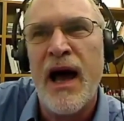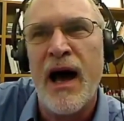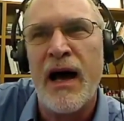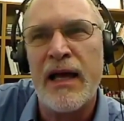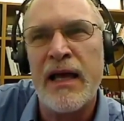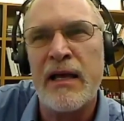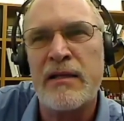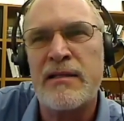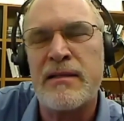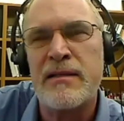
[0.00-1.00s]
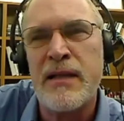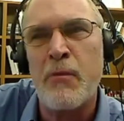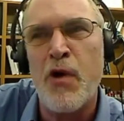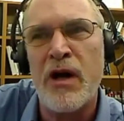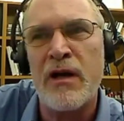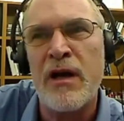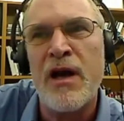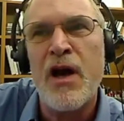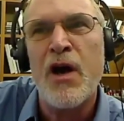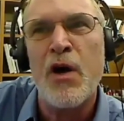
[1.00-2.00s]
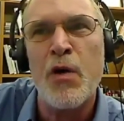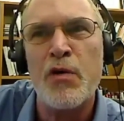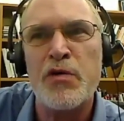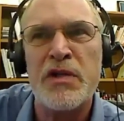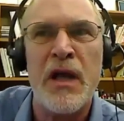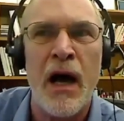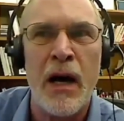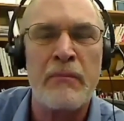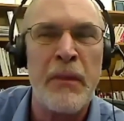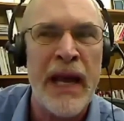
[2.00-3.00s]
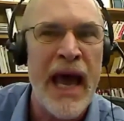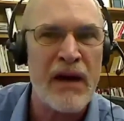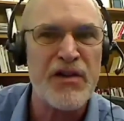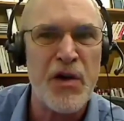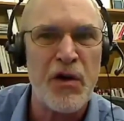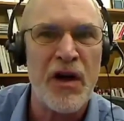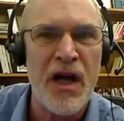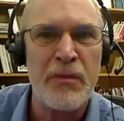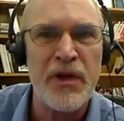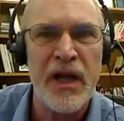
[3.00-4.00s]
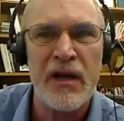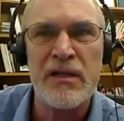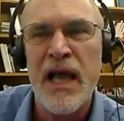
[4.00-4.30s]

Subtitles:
is someone who's been out of school a couple of years,